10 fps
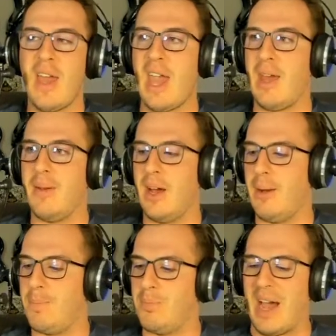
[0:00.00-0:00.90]
And
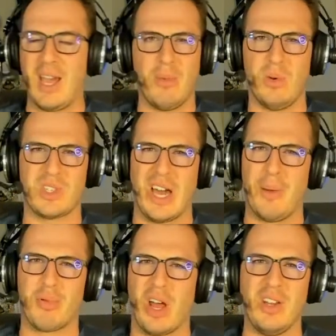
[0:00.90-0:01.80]
Bayama was kind
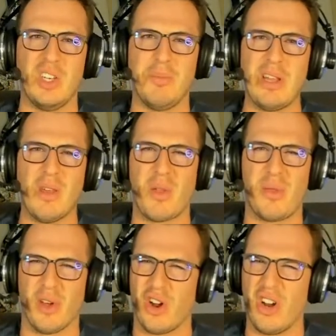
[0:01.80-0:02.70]
of brought in to be the
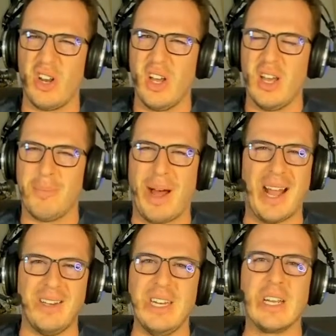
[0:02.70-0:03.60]
third
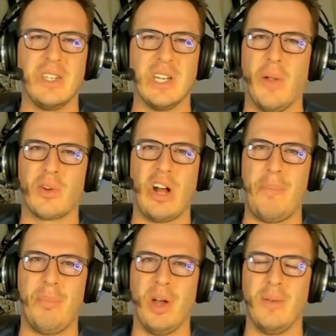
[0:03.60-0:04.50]
behind Nika
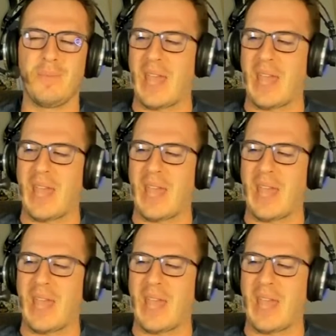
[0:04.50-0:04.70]
Daldarup, but